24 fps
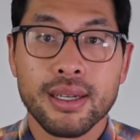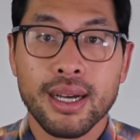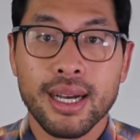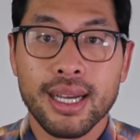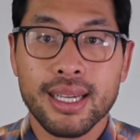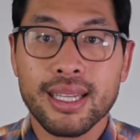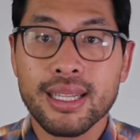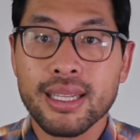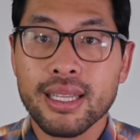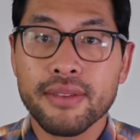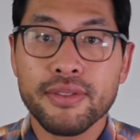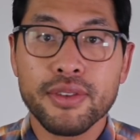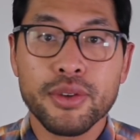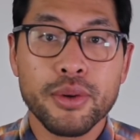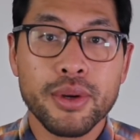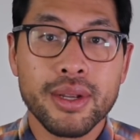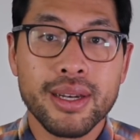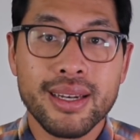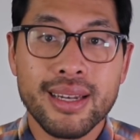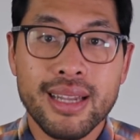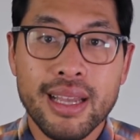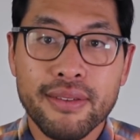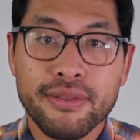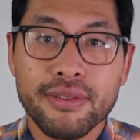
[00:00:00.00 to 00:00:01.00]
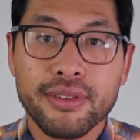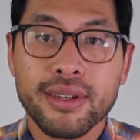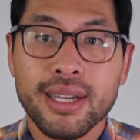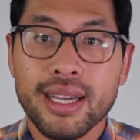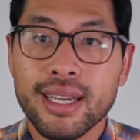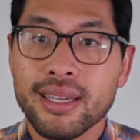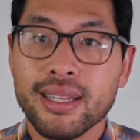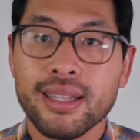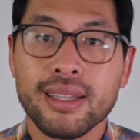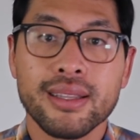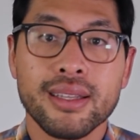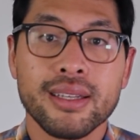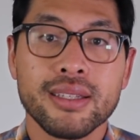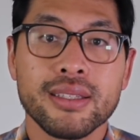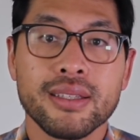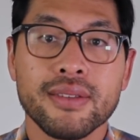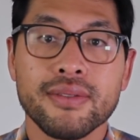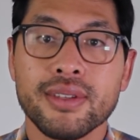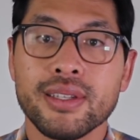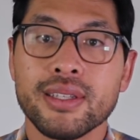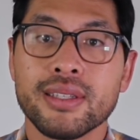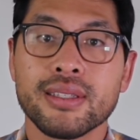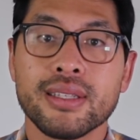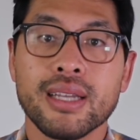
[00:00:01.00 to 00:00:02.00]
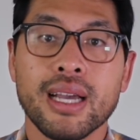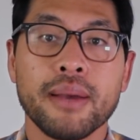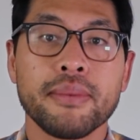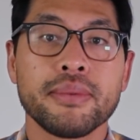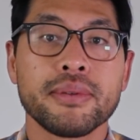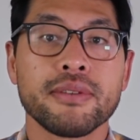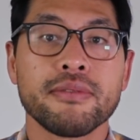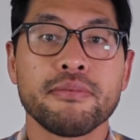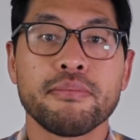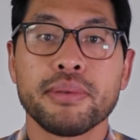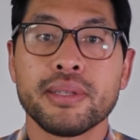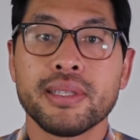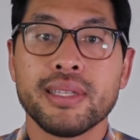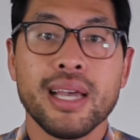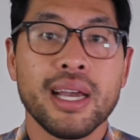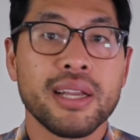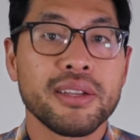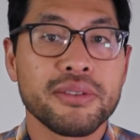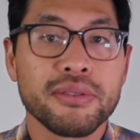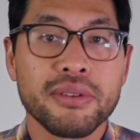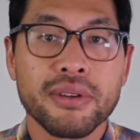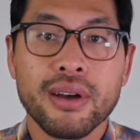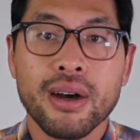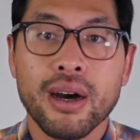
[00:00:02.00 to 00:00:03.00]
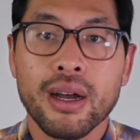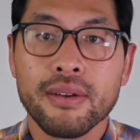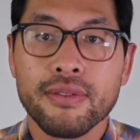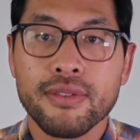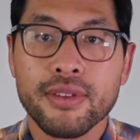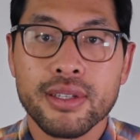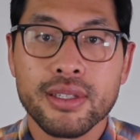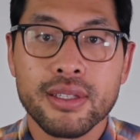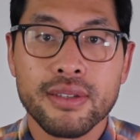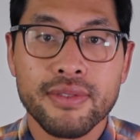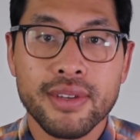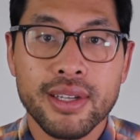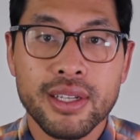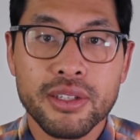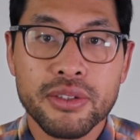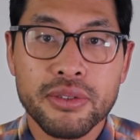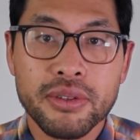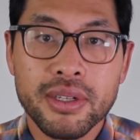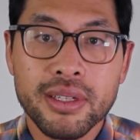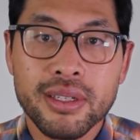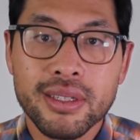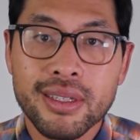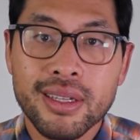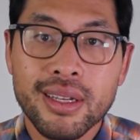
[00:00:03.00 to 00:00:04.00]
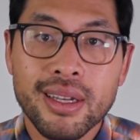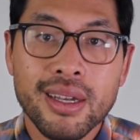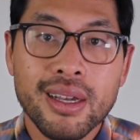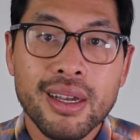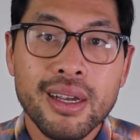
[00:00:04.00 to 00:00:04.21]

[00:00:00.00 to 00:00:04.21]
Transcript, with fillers: I can give you a never-ending list of these types of potential conflicts of interest,